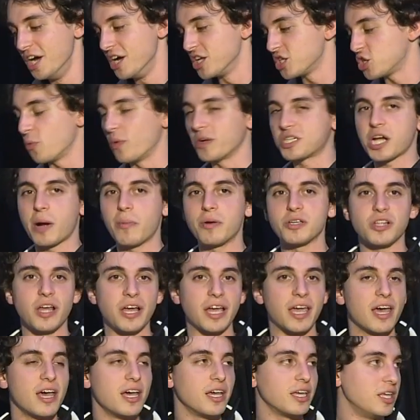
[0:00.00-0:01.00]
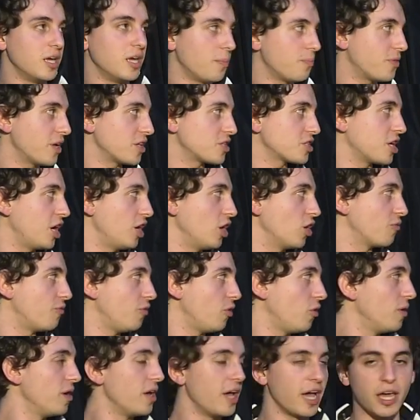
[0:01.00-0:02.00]
to which I was like, yep, that's
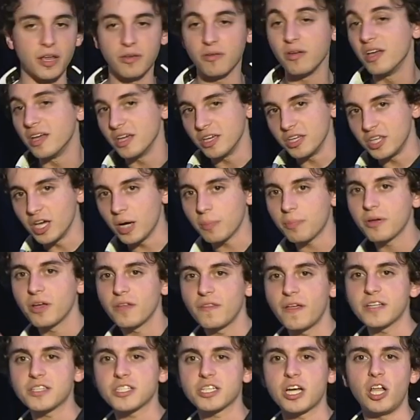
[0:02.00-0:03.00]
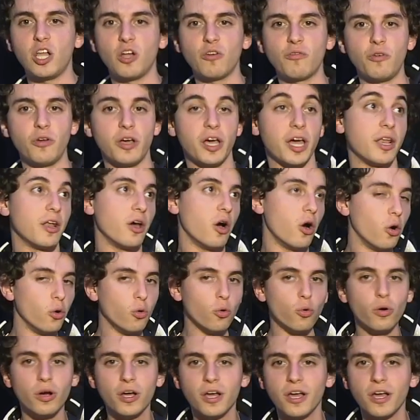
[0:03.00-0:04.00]
colorful, and yep, that's colorful, and ooh,